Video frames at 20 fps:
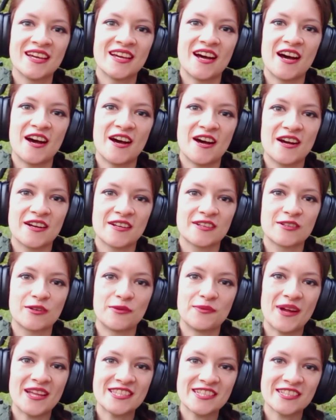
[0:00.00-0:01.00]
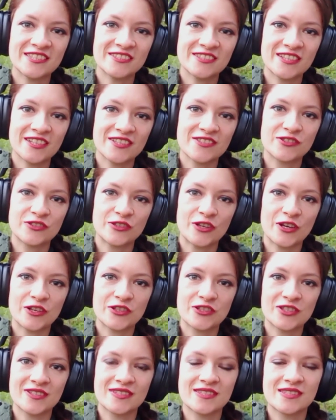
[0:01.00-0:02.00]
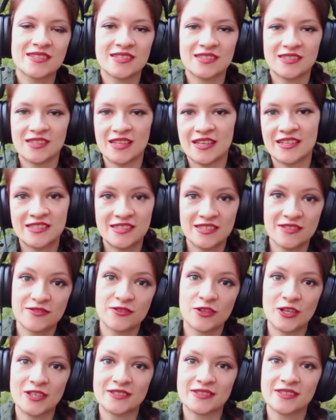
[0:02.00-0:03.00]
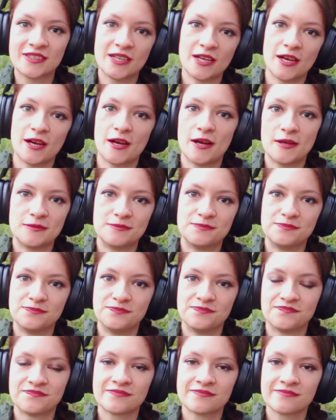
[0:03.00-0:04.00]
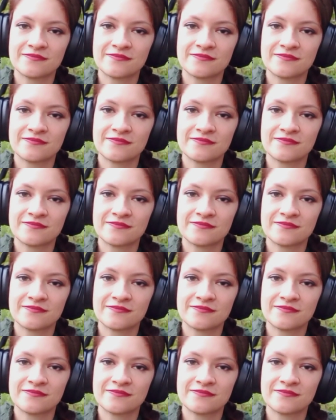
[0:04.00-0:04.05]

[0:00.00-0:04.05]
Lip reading: grammatical constructions, like different, and